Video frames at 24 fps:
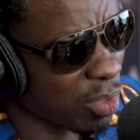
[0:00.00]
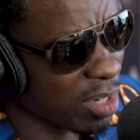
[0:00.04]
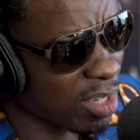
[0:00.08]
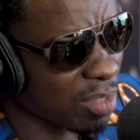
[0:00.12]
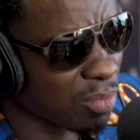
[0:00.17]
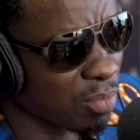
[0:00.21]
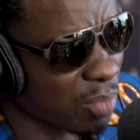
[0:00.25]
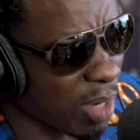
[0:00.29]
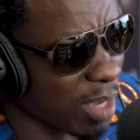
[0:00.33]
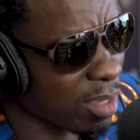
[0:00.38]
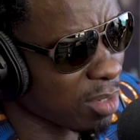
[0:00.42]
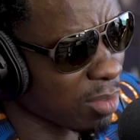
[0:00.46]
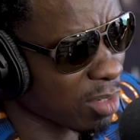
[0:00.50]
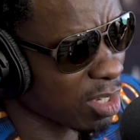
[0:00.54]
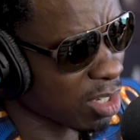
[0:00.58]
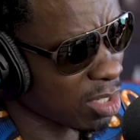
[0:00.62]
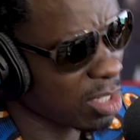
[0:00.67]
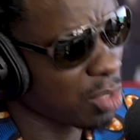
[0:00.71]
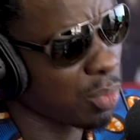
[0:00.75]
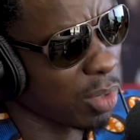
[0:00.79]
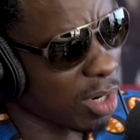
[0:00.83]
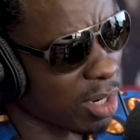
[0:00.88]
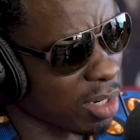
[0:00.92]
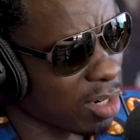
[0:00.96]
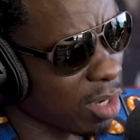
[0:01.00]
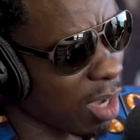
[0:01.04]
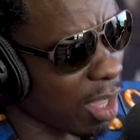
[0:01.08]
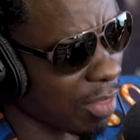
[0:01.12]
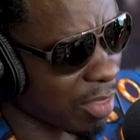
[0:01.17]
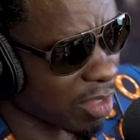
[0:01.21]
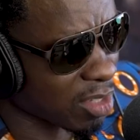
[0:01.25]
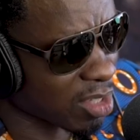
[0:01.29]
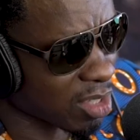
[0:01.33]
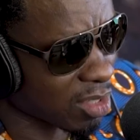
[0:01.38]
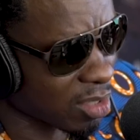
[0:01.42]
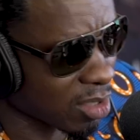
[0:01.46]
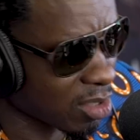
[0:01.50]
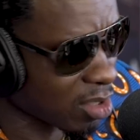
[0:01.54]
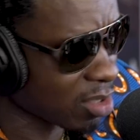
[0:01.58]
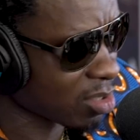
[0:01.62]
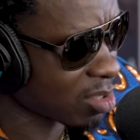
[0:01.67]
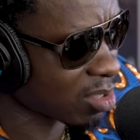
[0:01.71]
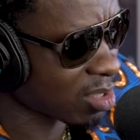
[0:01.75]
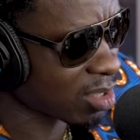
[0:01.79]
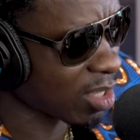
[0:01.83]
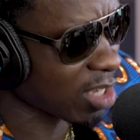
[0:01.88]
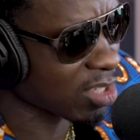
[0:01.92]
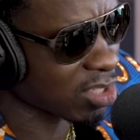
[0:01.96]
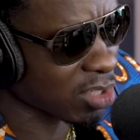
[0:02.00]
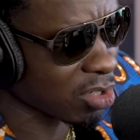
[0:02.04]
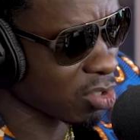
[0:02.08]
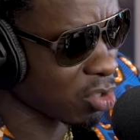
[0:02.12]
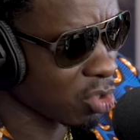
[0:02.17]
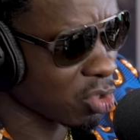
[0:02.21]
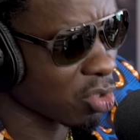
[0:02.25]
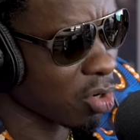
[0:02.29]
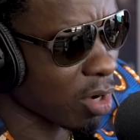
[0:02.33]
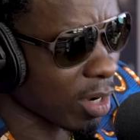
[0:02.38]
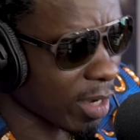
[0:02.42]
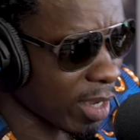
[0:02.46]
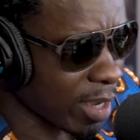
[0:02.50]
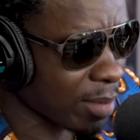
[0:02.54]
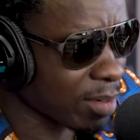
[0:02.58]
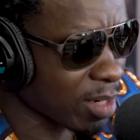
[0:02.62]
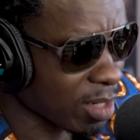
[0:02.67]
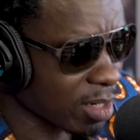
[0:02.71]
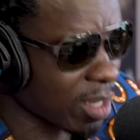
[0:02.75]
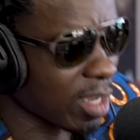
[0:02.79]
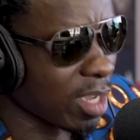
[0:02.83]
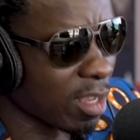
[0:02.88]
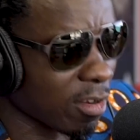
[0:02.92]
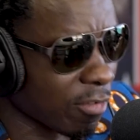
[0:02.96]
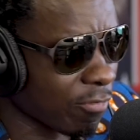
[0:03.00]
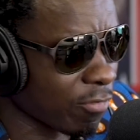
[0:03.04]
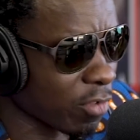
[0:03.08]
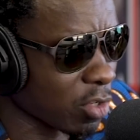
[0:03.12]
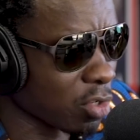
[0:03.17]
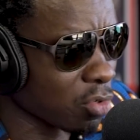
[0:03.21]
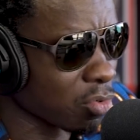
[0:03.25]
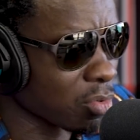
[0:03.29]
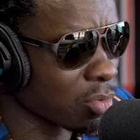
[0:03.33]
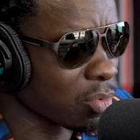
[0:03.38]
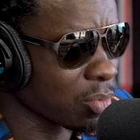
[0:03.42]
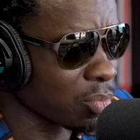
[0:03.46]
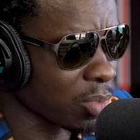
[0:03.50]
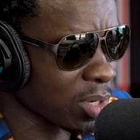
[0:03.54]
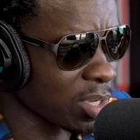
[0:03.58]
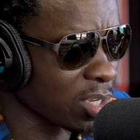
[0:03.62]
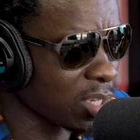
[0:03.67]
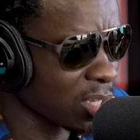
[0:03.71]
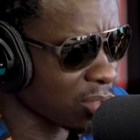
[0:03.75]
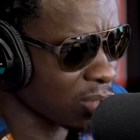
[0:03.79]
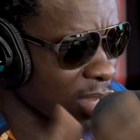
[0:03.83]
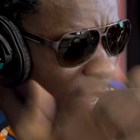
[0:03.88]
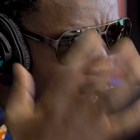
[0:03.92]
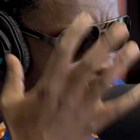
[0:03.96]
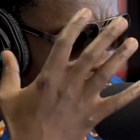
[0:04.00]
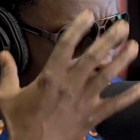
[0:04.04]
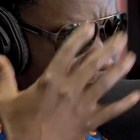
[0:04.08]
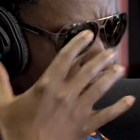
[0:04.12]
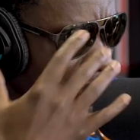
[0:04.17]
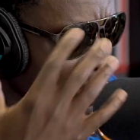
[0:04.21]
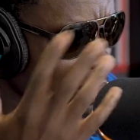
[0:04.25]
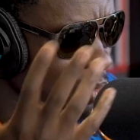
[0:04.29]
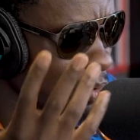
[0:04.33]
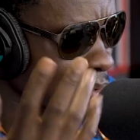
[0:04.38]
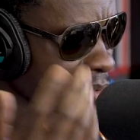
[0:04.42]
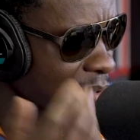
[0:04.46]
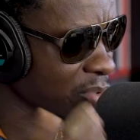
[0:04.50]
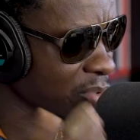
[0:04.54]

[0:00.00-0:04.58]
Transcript: what he, he went on the other station in New York and did an interview when he had the little